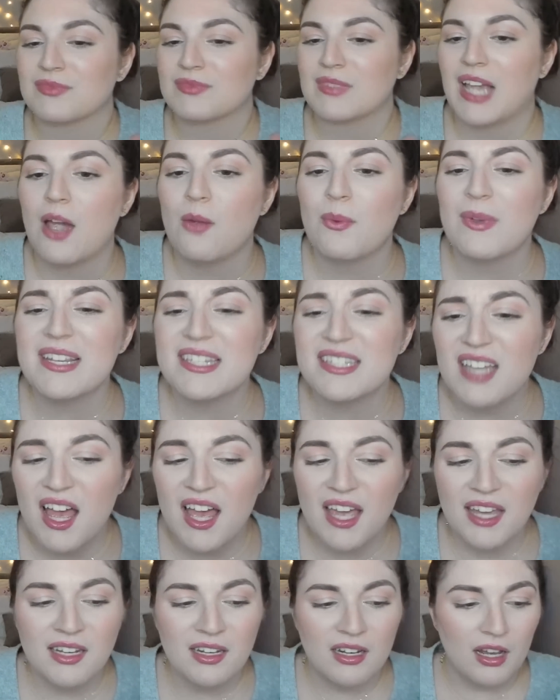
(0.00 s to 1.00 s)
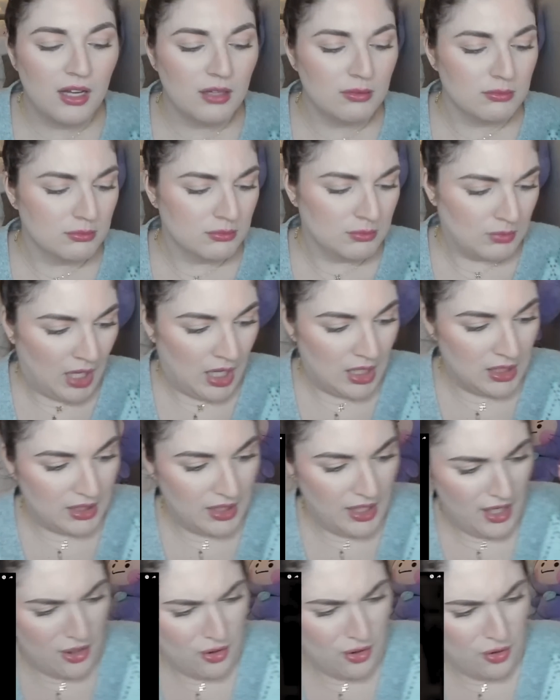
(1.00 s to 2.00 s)
Are we done? Oh,
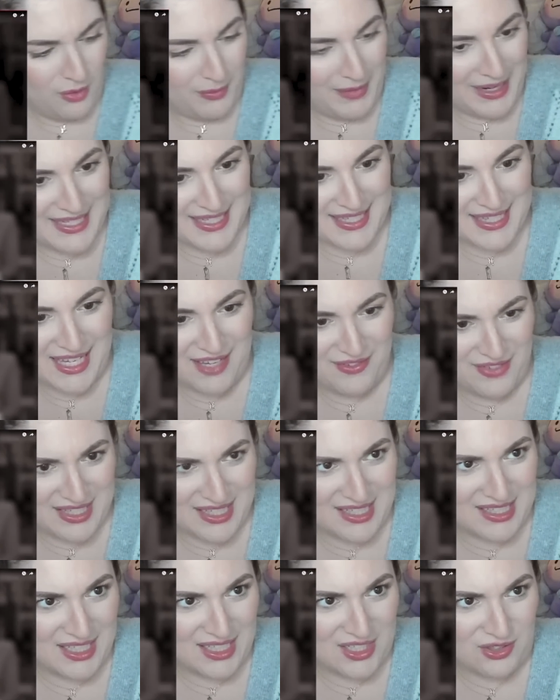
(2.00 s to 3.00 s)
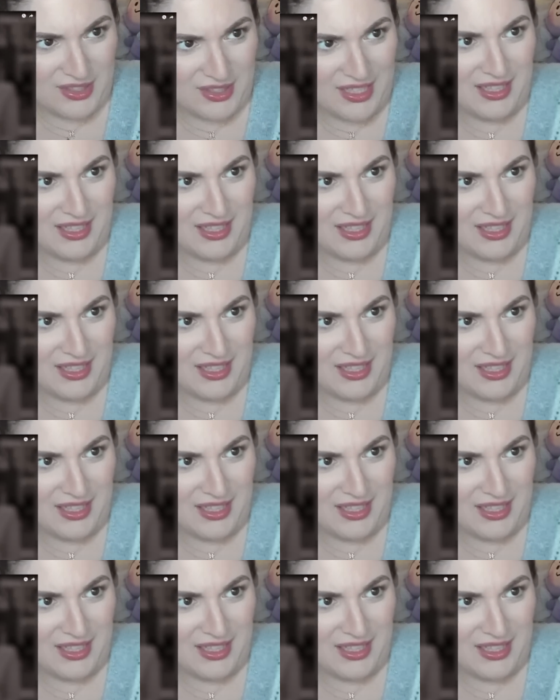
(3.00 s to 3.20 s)
hello. My sleeve is literally